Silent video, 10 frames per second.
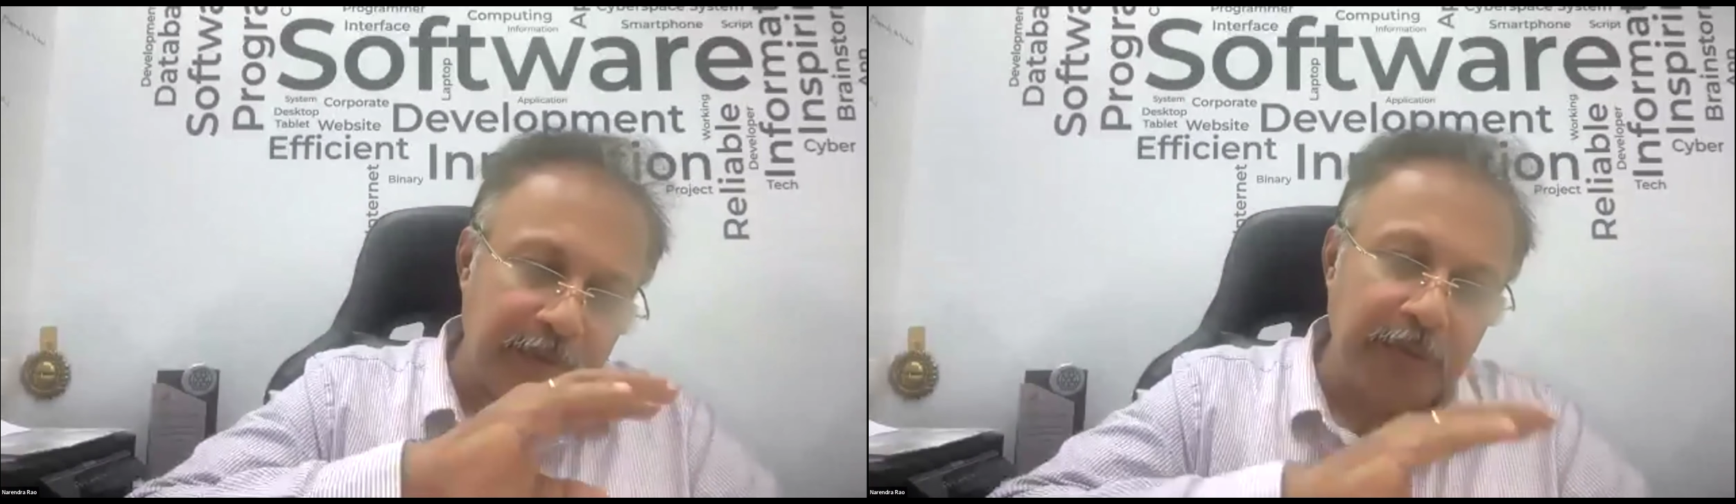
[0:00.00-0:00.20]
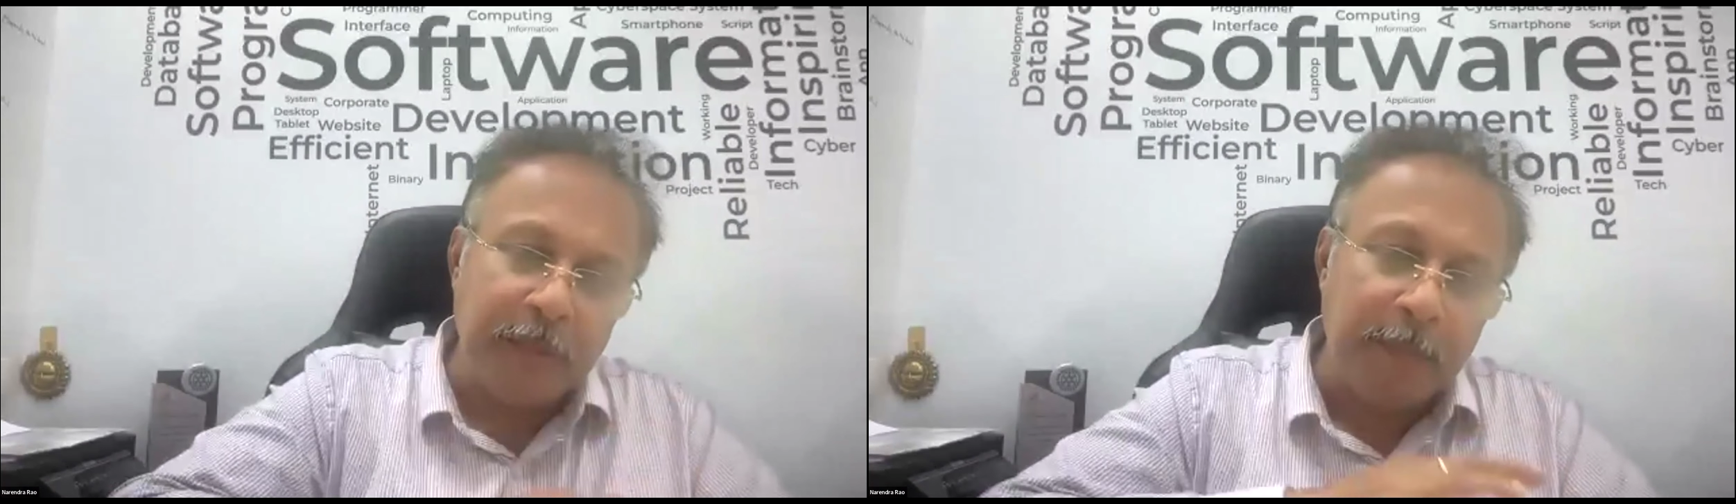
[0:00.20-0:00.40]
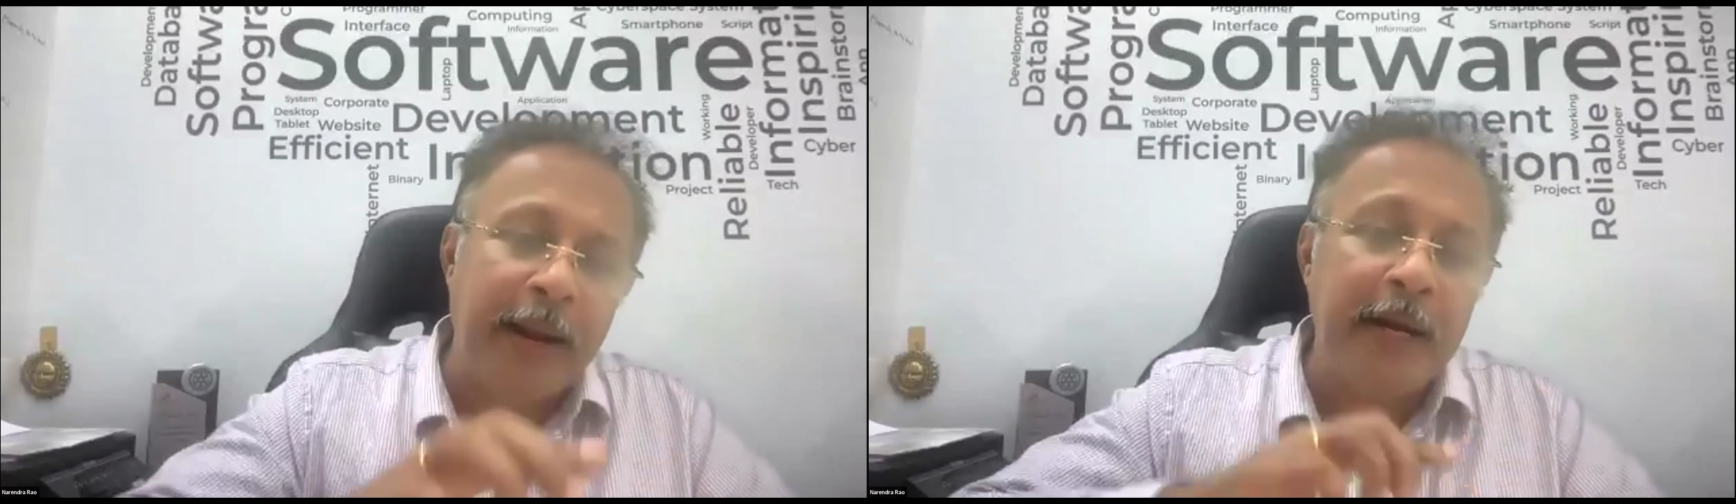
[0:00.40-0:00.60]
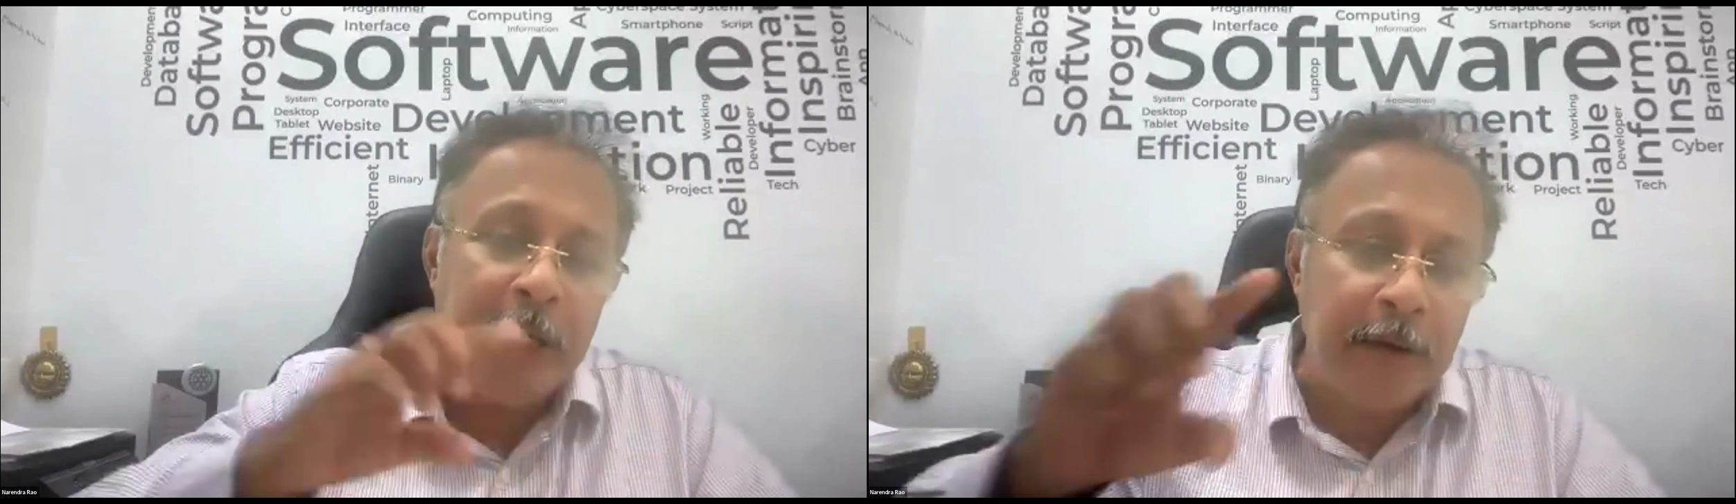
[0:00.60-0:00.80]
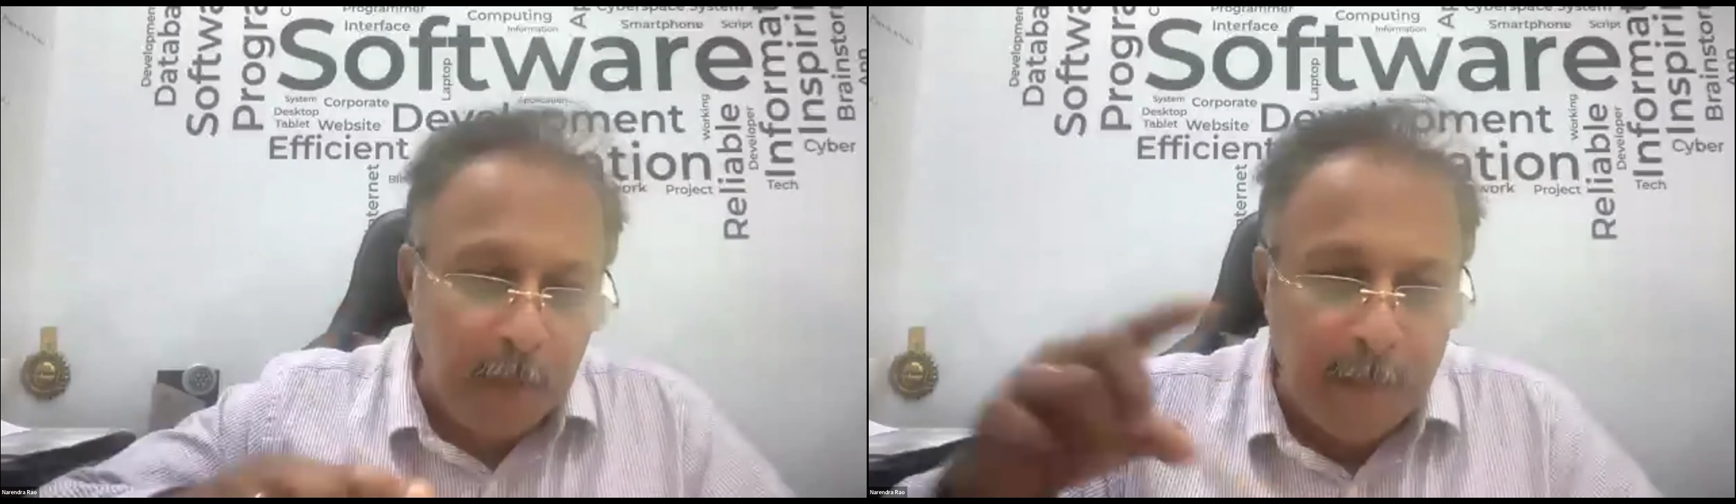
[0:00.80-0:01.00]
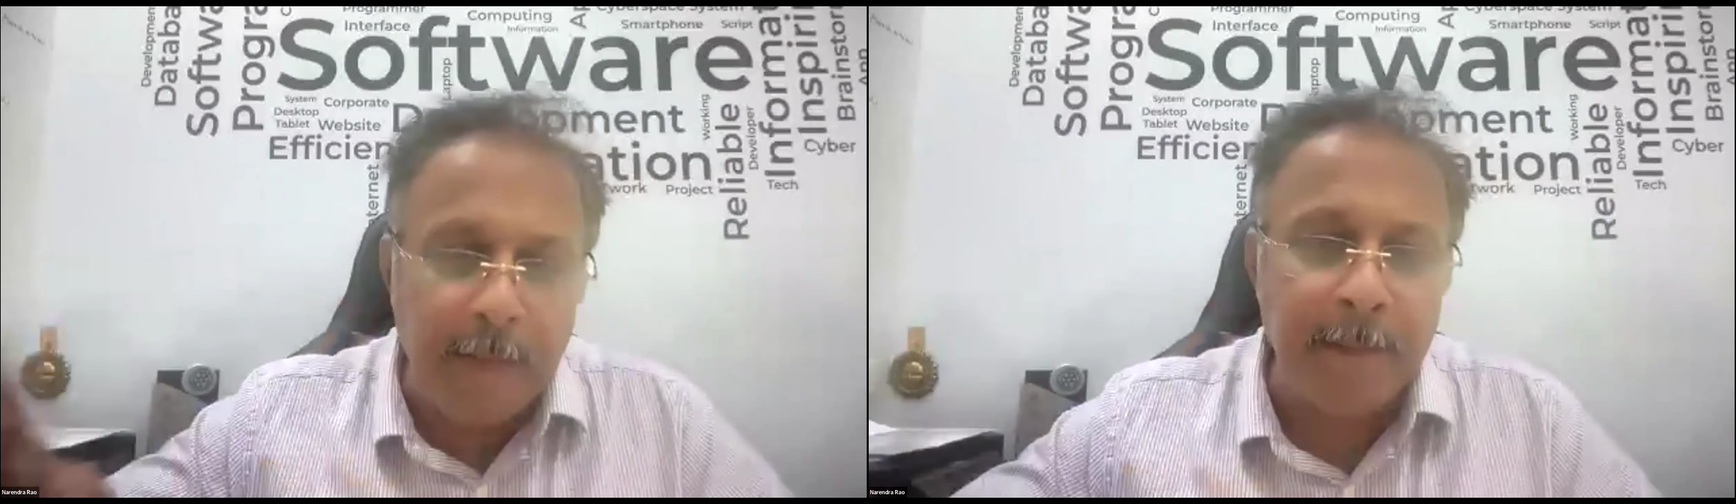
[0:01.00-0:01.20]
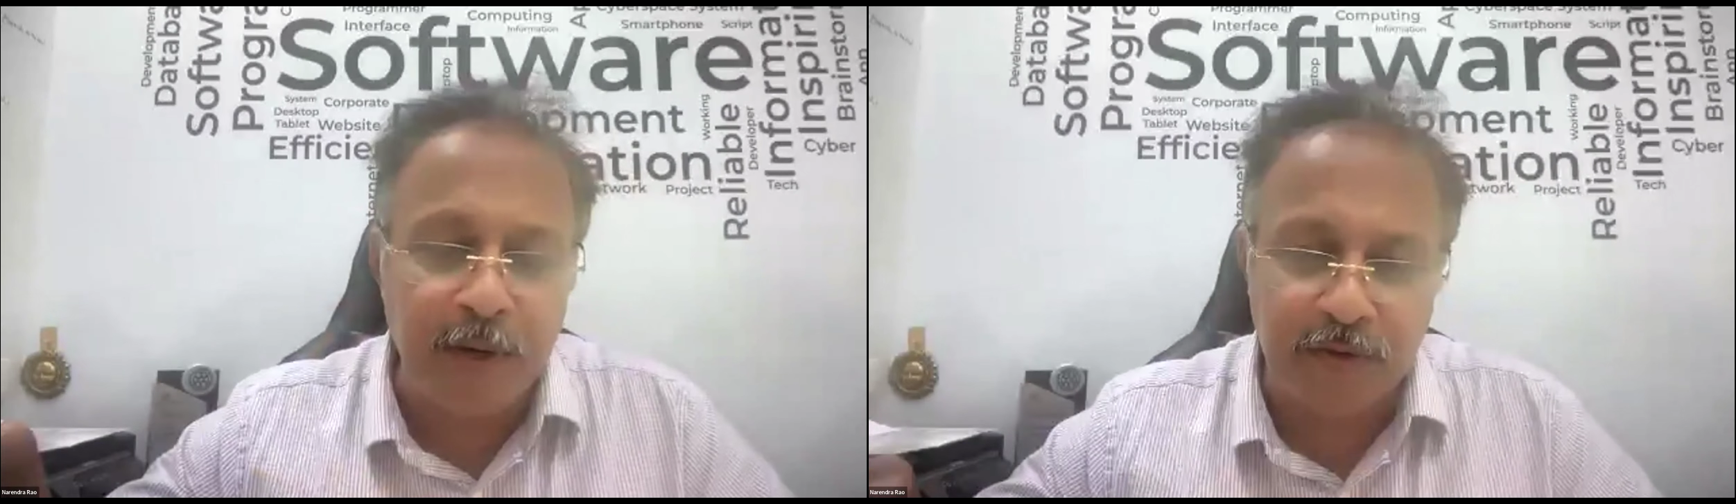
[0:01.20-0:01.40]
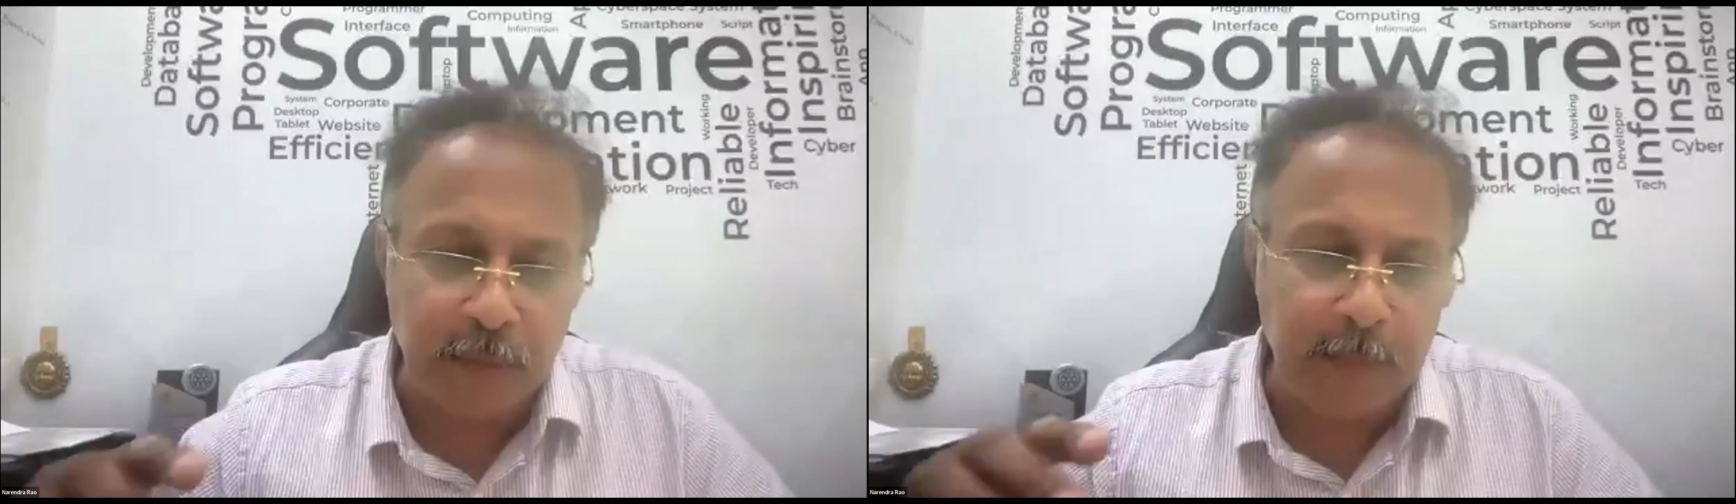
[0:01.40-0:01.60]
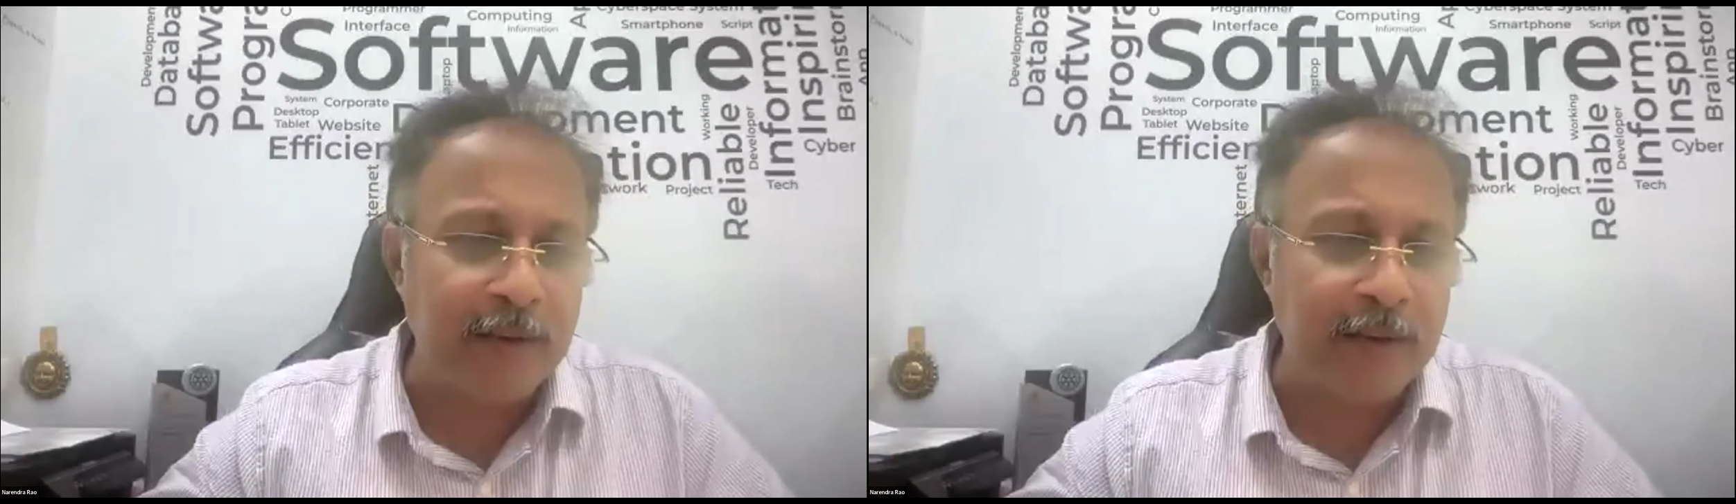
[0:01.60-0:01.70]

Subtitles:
remind your members,